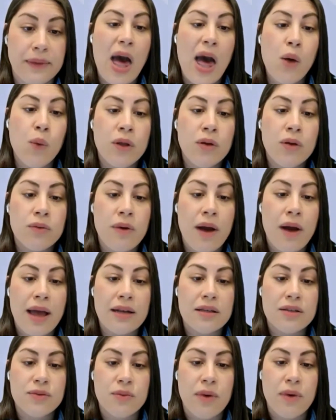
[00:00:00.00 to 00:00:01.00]
Our will
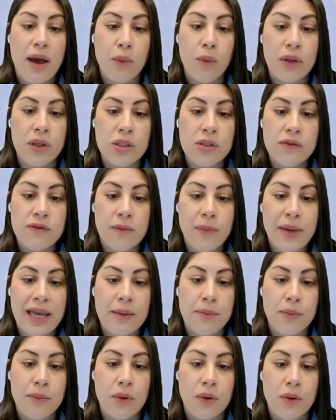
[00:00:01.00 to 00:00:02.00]
writers write wills for
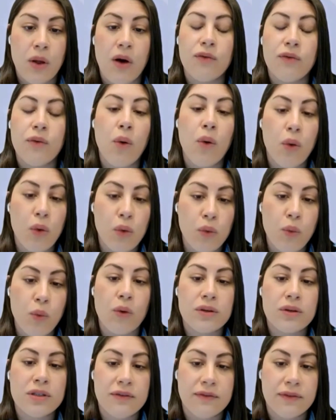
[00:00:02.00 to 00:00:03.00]
people of all
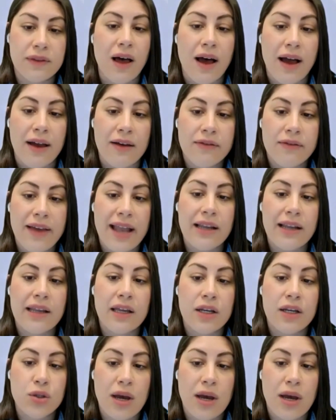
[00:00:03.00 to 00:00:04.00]
walks of life and
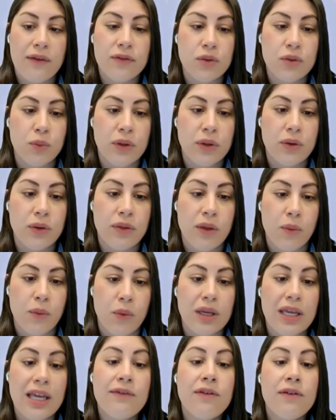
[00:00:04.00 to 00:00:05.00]
can draft a will that
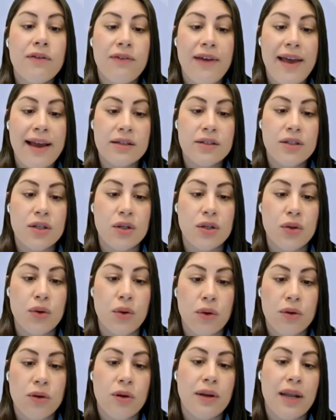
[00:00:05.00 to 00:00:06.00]
will give effect to
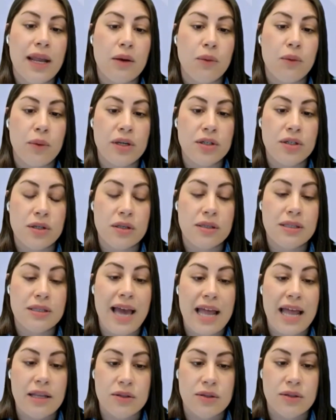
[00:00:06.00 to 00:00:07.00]
your unique wishes
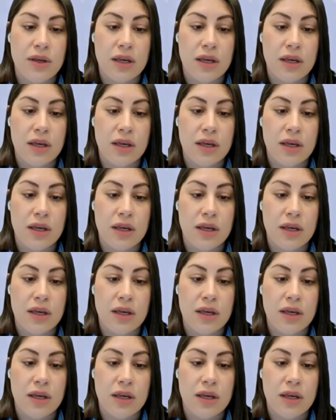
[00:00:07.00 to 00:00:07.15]
and